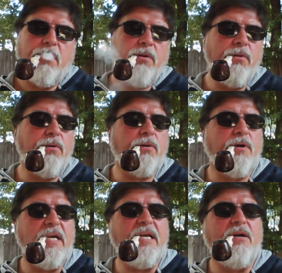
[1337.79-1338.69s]
Sooner
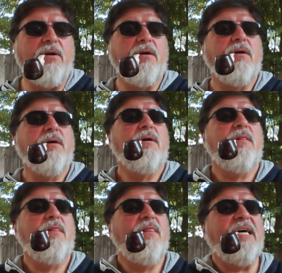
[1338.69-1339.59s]
or later,
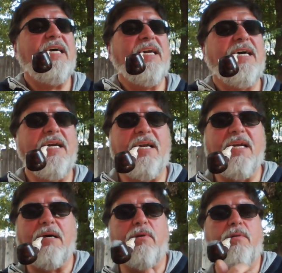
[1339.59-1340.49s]
that kind of
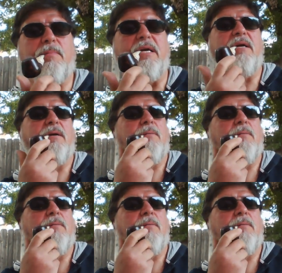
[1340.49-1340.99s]
doublespeak